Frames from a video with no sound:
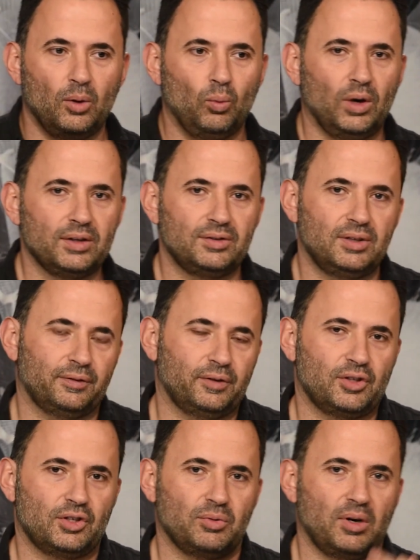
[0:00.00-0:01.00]
What
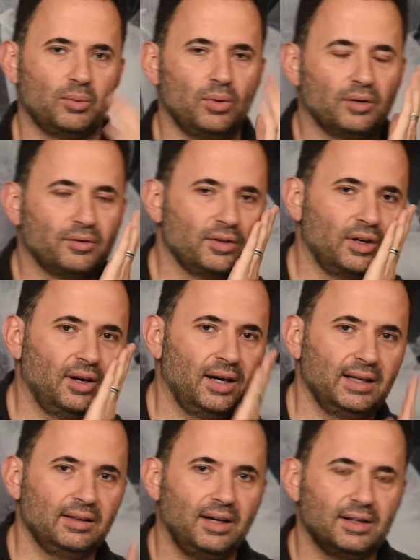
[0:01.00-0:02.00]
difference do I want on the
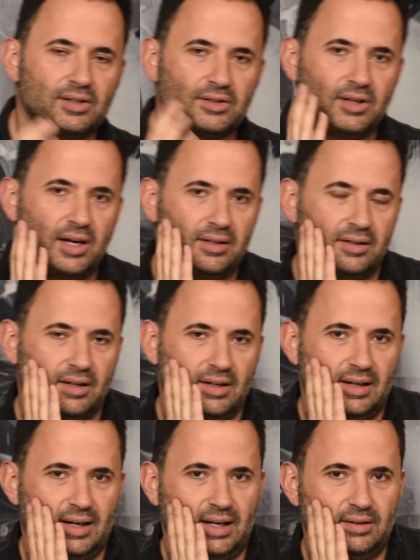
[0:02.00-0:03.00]
highlight side
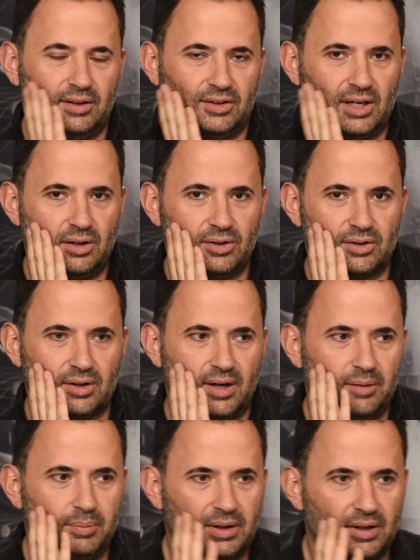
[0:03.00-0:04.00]
and the shadow
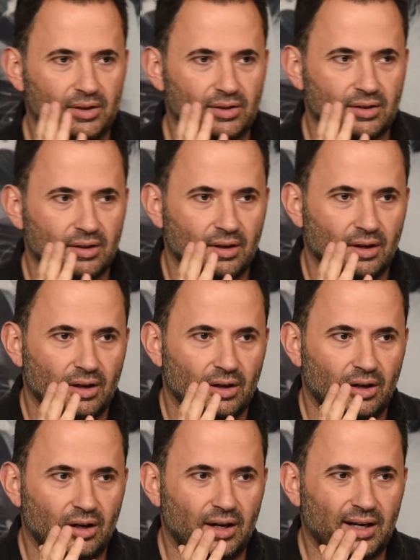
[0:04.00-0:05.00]
side? Because
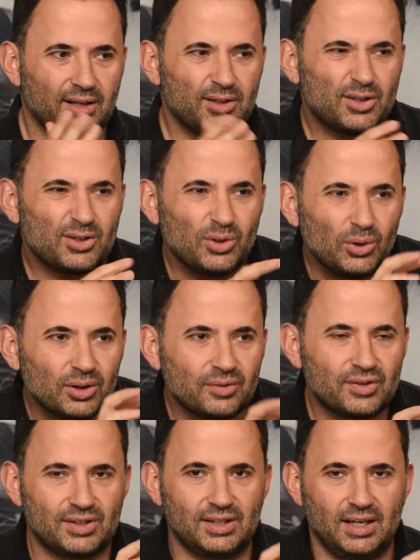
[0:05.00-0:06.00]
I can sort of
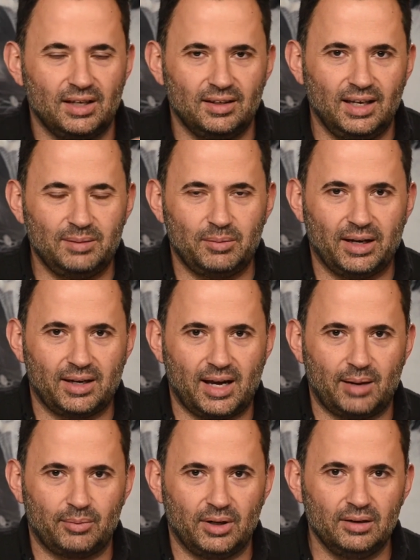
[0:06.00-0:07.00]
see it in my
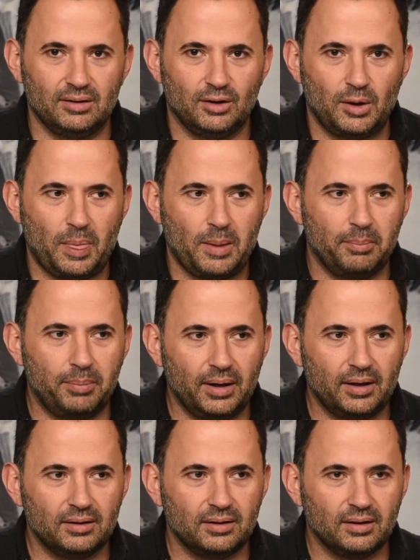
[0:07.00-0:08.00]
camera,
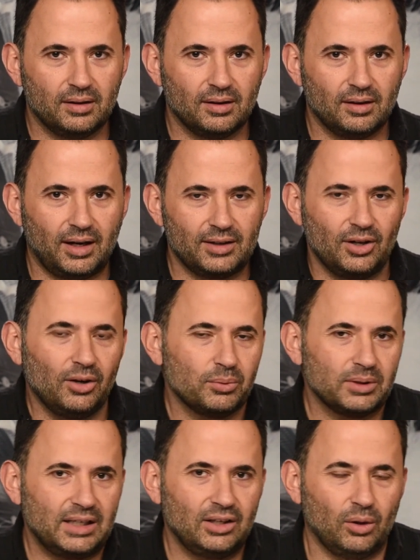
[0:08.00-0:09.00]
but I don't
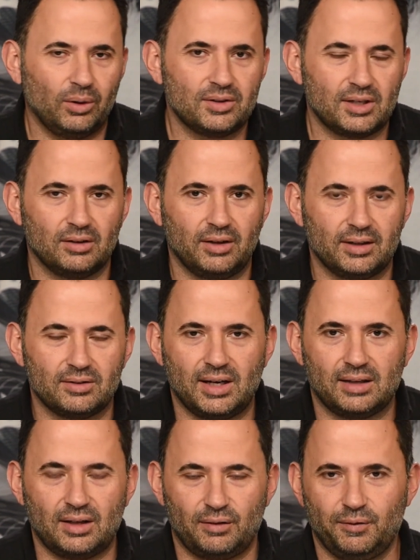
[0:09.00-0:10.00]
really know until I
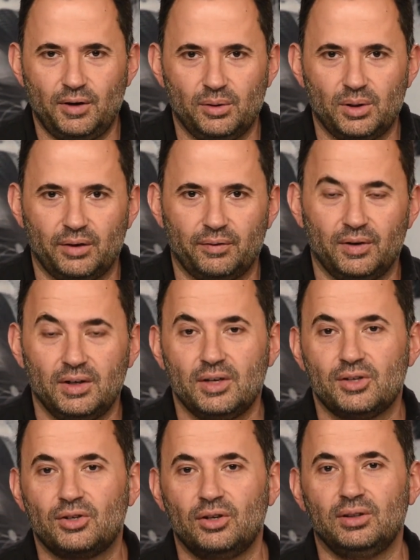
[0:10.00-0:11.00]
take that photograph.
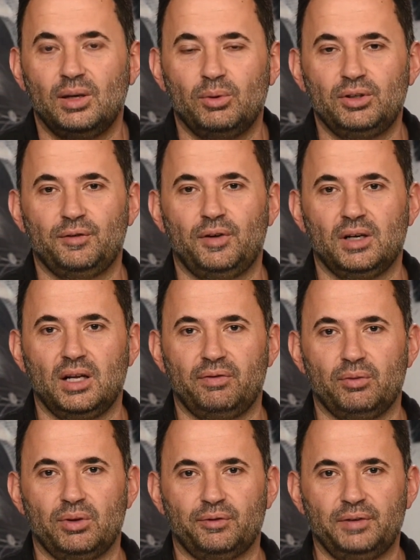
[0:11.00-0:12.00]
Certainly when you're
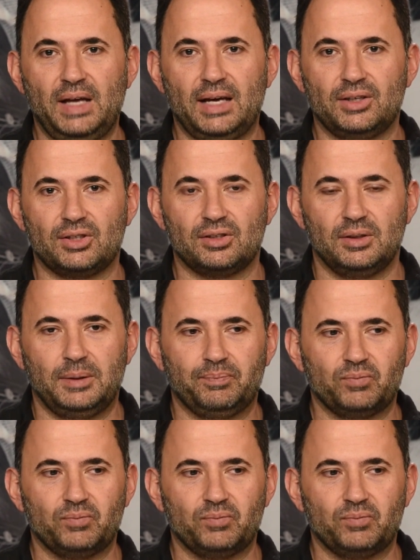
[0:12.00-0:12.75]
photographing with flash,